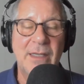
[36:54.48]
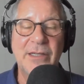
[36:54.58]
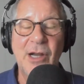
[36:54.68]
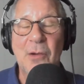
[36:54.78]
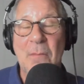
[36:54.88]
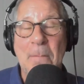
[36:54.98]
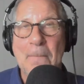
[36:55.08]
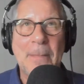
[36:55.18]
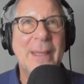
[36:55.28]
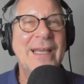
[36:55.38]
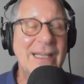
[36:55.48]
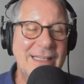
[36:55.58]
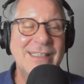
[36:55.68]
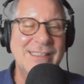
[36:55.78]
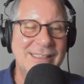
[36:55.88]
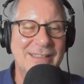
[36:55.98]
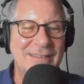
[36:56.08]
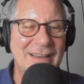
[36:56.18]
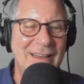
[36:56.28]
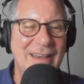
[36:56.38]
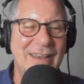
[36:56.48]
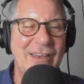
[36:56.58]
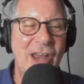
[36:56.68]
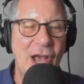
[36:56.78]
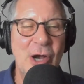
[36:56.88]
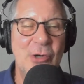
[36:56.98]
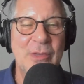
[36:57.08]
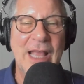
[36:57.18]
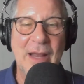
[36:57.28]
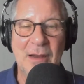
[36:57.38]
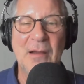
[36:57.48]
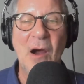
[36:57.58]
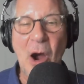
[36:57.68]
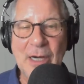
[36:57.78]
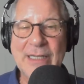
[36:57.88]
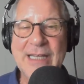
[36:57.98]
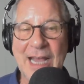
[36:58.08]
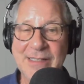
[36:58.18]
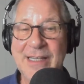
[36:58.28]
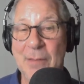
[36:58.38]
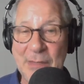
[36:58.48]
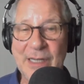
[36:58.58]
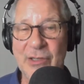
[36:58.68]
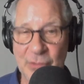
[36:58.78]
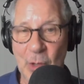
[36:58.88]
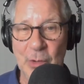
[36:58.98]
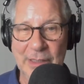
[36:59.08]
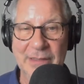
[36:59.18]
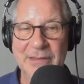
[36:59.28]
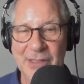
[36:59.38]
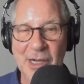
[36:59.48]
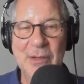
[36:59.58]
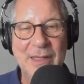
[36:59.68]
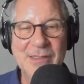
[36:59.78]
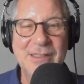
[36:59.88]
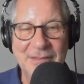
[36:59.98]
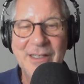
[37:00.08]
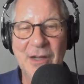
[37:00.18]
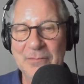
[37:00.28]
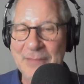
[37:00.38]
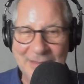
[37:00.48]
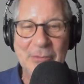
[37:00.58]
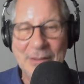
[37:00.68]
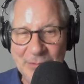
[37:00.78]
you know it is known that architects can be controlling you know and there's you know everyone